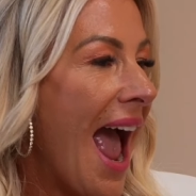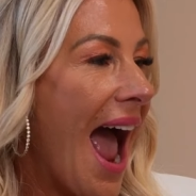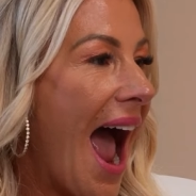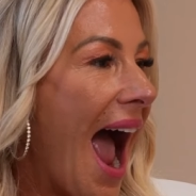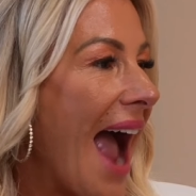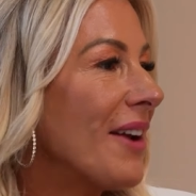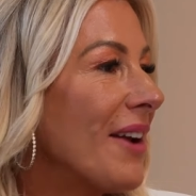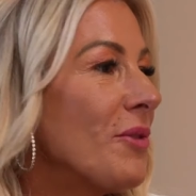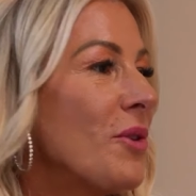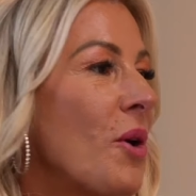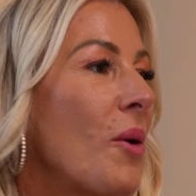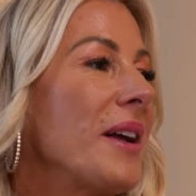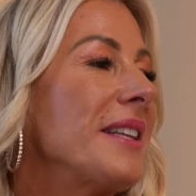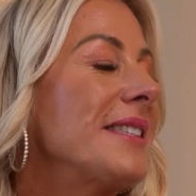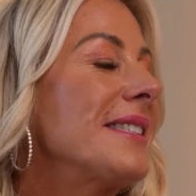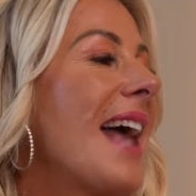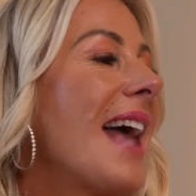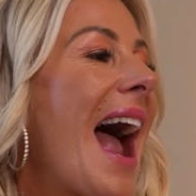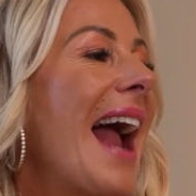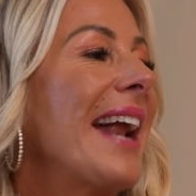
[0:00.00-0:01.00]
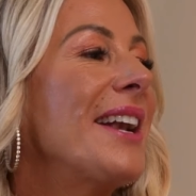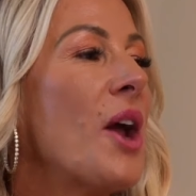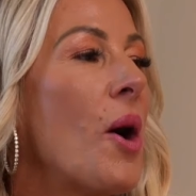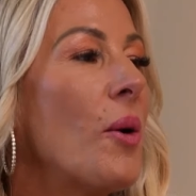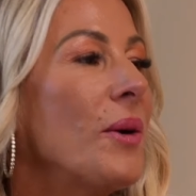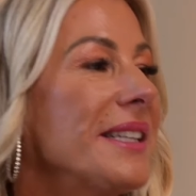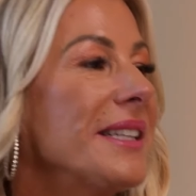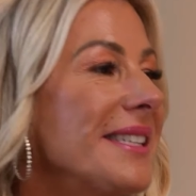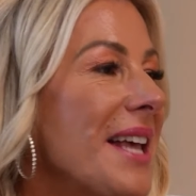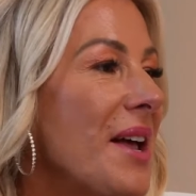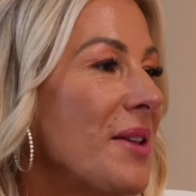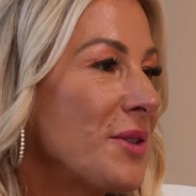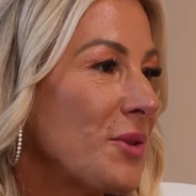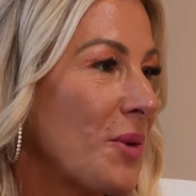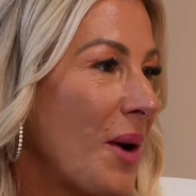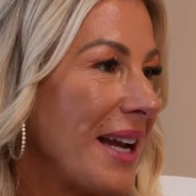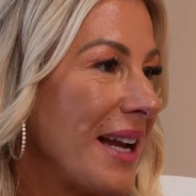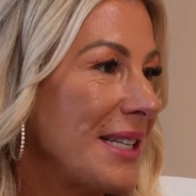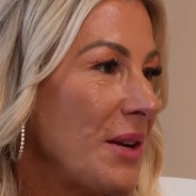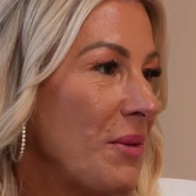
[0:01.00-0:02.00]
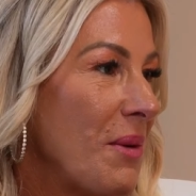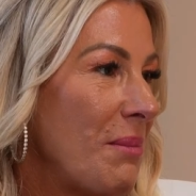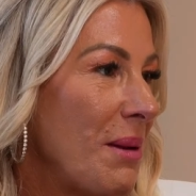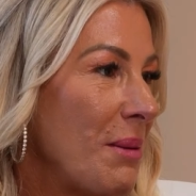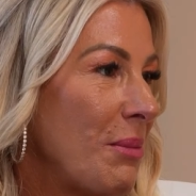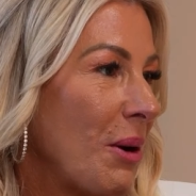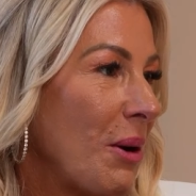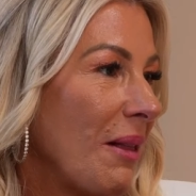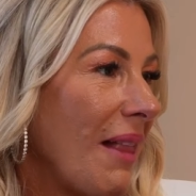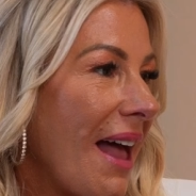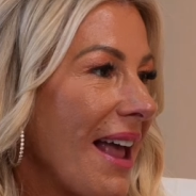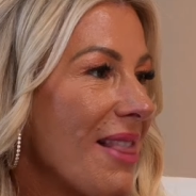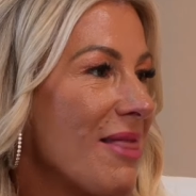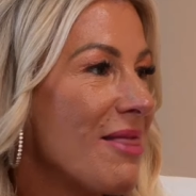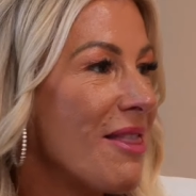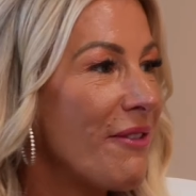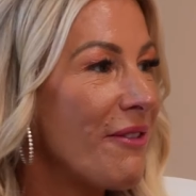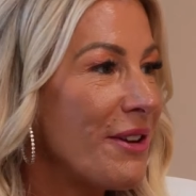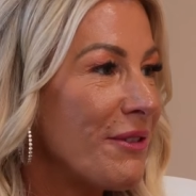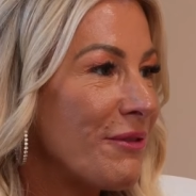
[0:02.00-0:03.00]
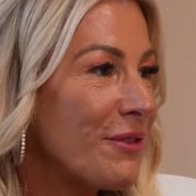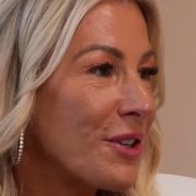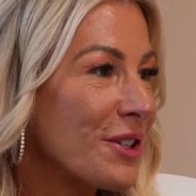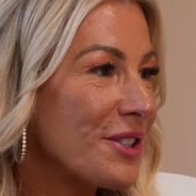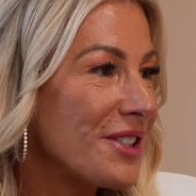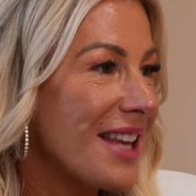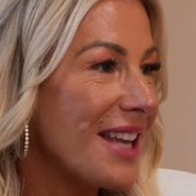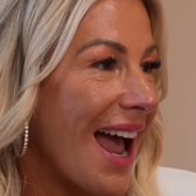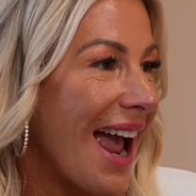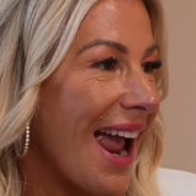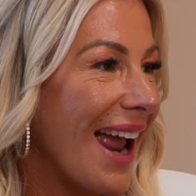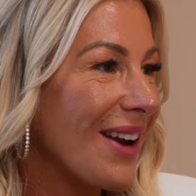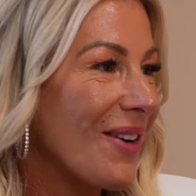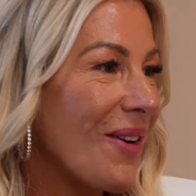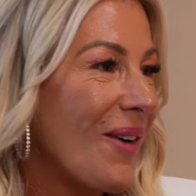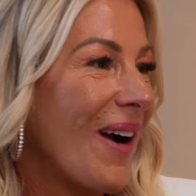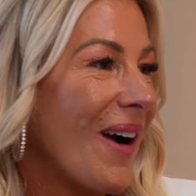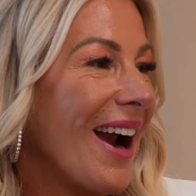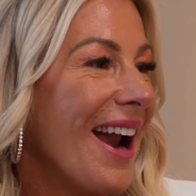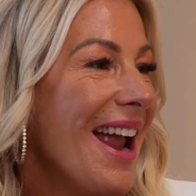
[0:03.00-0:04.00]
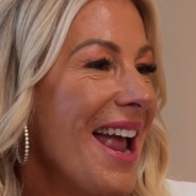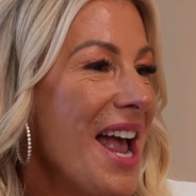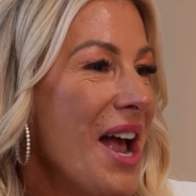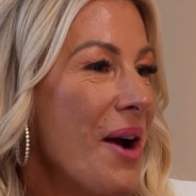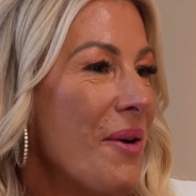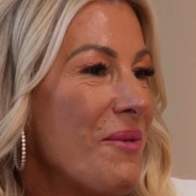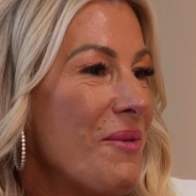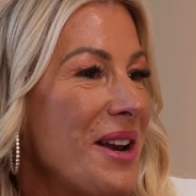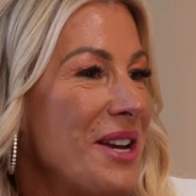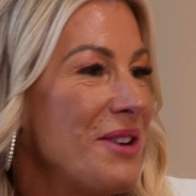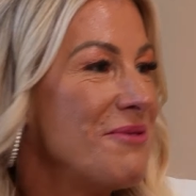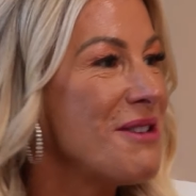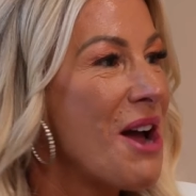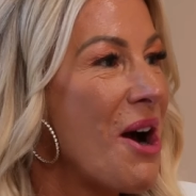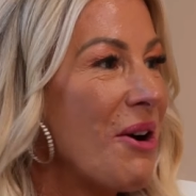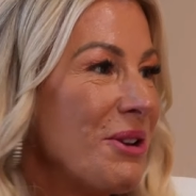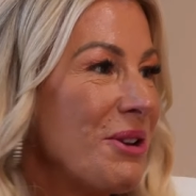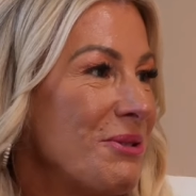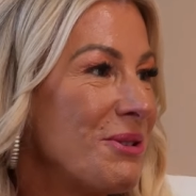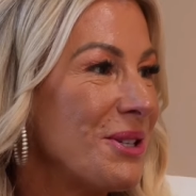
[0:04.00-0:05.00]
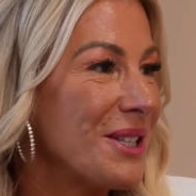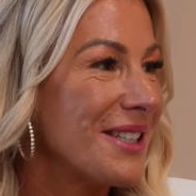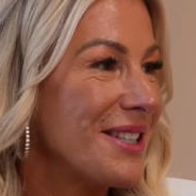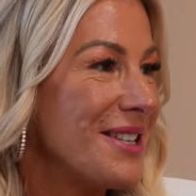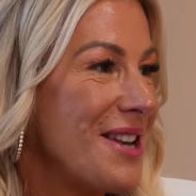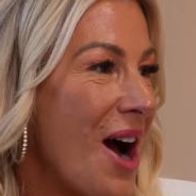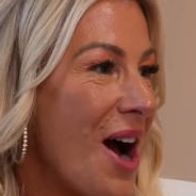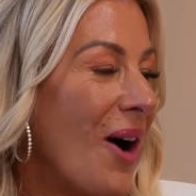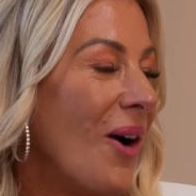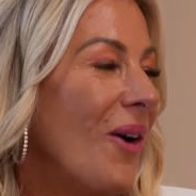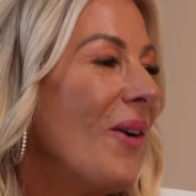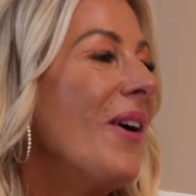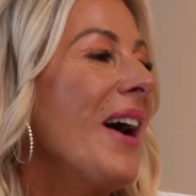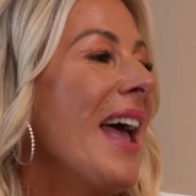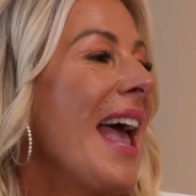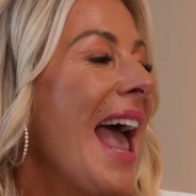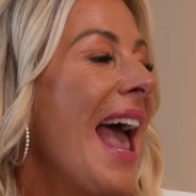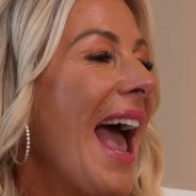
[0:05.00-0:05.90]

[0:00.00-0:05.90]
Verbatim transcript: I don't know. It's, I know it sounds crazy when people are like, love at first sight, or when you know, you just know. Yeah.